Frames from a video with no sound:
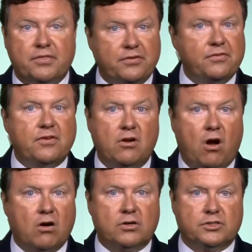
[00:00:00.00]
This is a
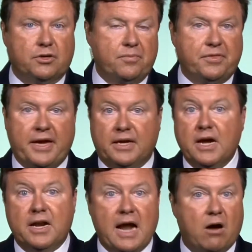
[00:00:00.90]
longer term thing.
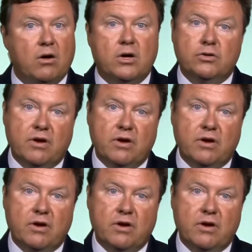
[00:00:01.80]
Now,